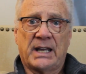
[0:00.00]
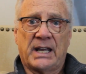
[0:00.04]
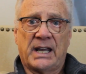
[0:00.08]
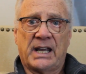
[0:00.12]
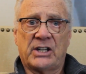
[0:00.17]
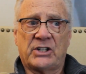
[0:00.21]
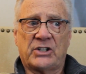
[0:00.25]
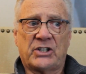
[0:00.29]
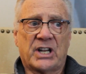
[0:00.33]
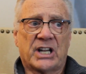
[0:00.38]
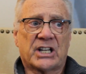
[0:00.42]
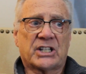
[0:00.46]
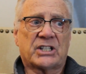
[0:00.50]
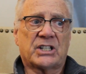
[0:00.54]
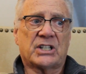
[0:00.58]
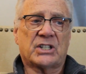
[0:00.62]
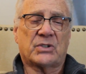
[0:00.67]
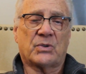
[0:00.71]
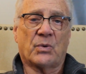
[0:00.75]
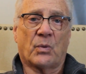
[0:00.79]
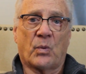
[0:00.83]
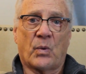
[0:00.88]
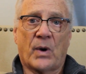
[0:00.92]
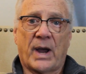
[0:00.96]
It just
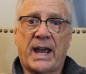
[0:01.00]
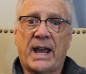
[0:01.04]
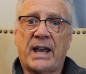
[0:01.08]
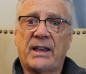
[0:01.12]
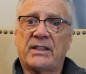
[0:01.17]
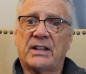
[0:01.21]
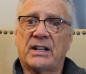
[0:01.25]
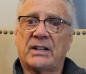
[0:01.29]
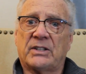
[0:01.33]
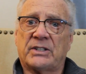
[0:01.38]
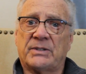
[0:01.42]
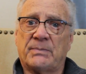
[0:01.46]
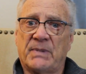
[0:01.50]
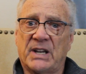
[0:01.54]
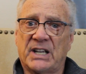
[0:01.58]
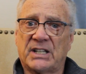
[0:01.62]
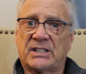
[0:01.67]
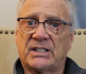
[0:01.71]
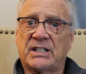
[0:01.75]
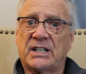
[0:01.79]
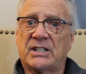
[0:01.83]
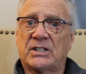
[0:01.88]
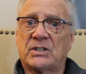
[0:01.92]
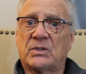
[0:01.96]
is the way that
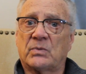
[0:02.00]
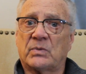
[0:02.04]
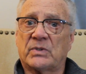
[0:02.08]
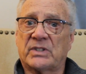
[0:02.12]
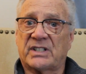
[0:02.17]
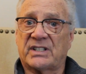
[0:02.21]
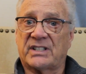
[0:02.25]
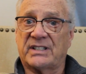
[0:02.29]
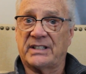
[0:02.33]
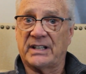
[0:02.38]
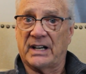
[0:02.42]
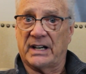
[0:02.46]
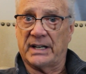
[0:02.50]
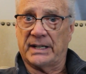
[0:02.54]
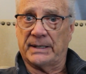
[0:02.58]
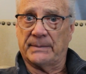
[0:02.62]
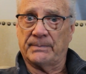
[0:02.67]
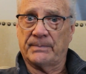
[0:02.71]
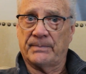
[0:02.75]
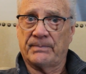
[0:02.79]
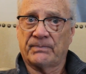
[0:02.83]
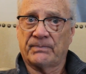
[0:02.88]
business was done.